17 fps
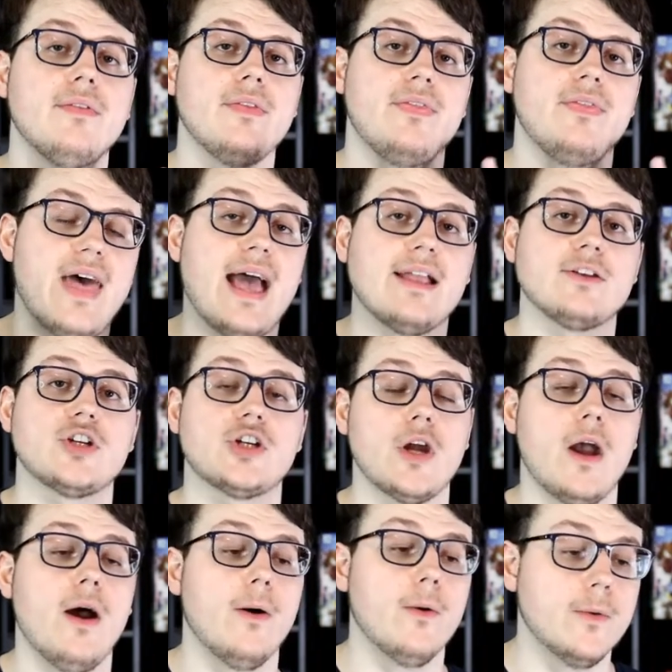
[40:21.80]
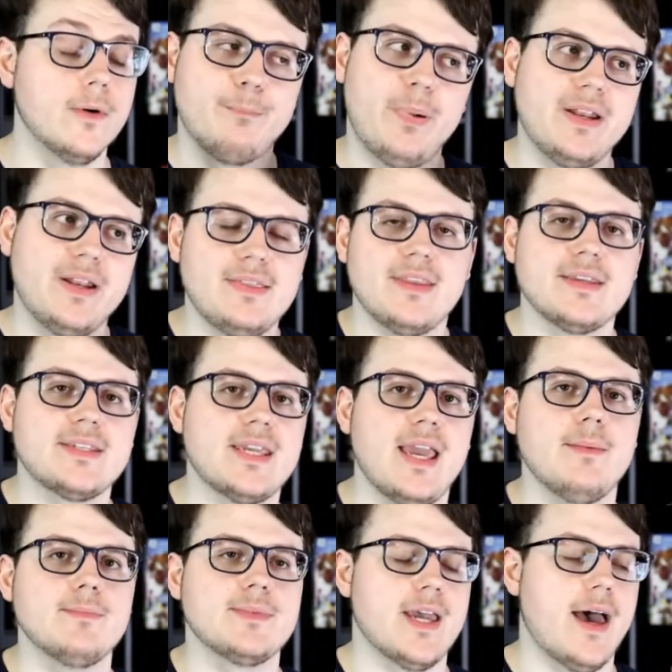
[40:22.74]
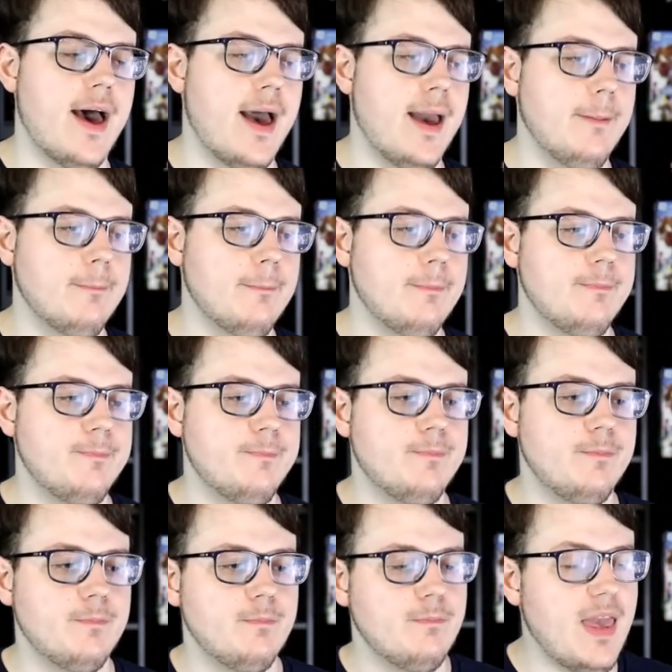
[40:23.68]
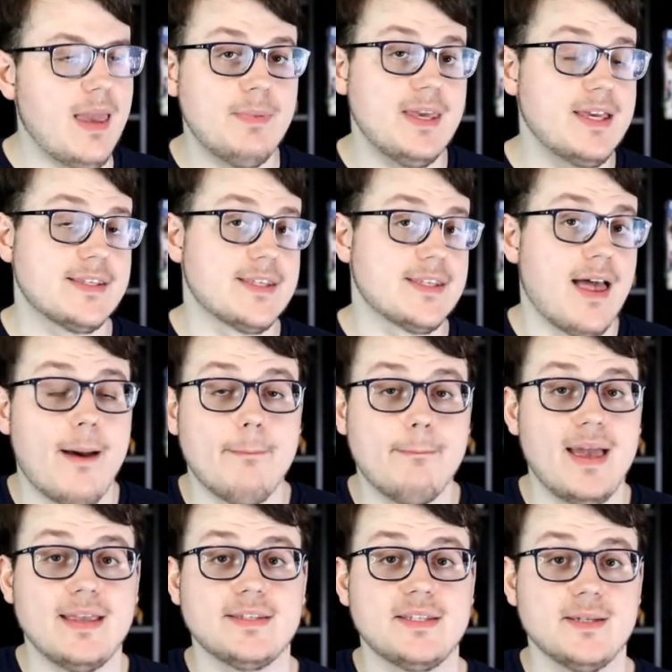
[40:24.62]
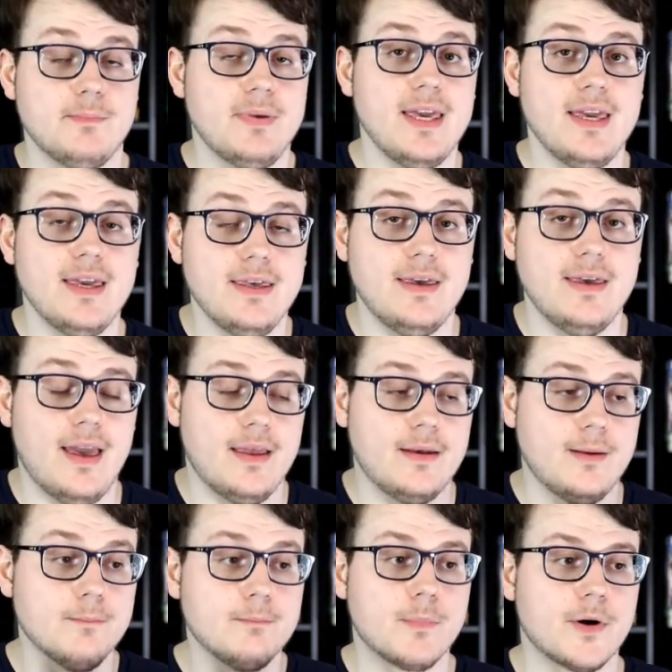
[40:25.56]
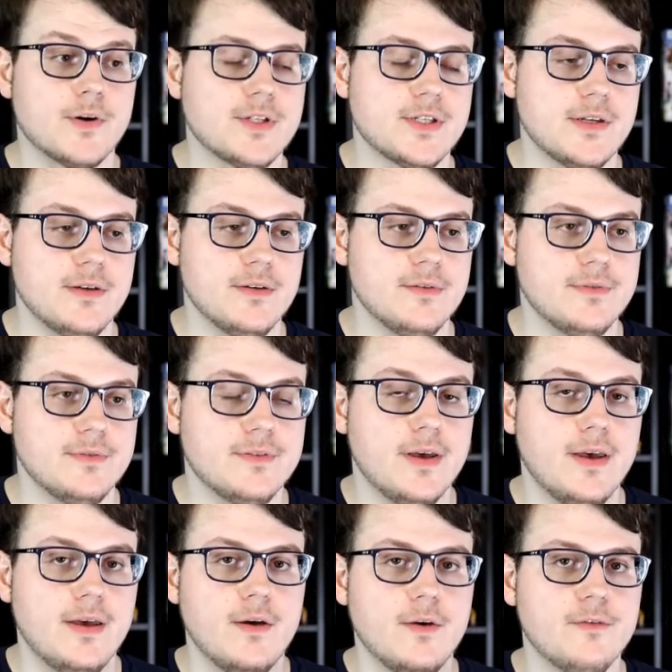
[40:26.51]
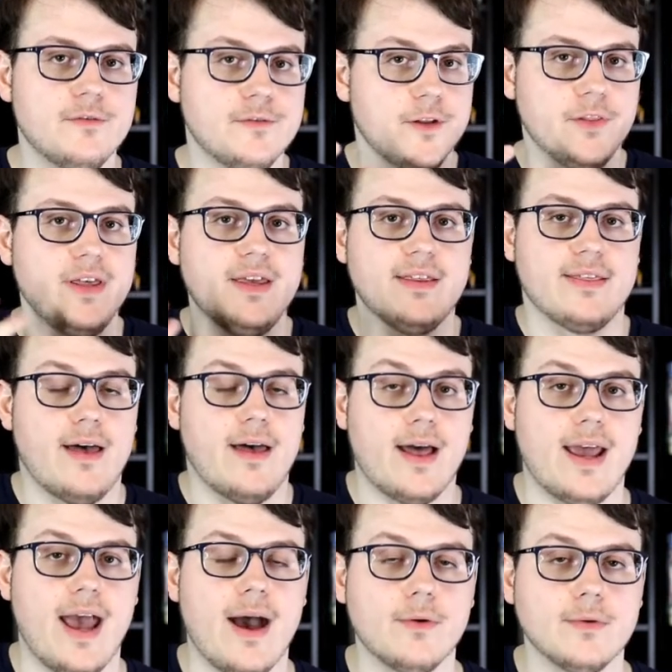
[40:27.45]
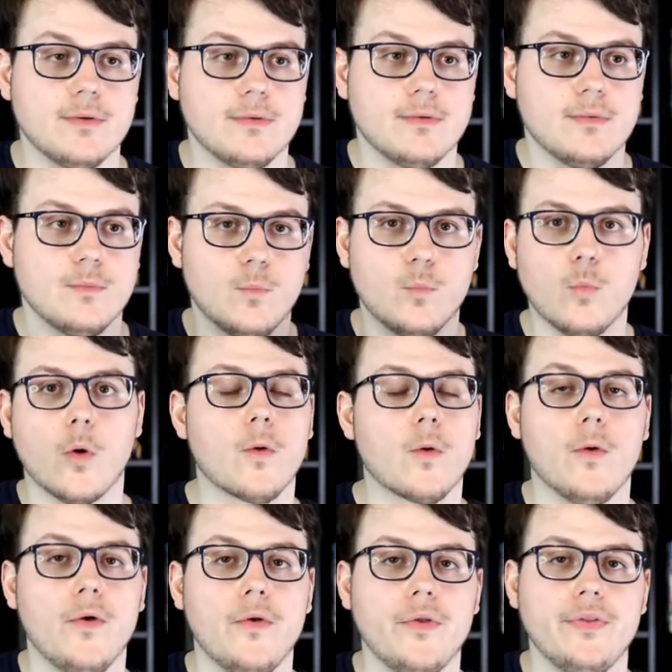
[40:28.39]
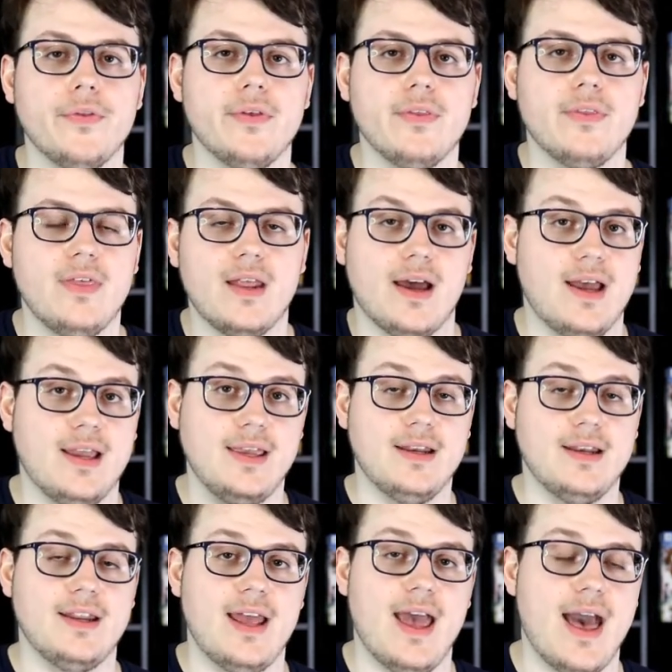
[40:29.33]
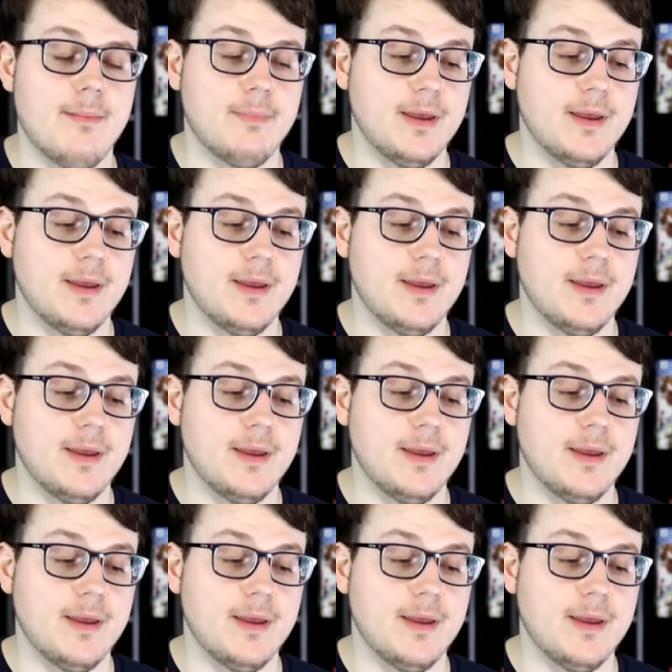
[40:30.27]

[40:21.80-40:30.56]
that show. But at the same time, maybe it's not meant to be an immersive, fully thought out world that I can inhabit.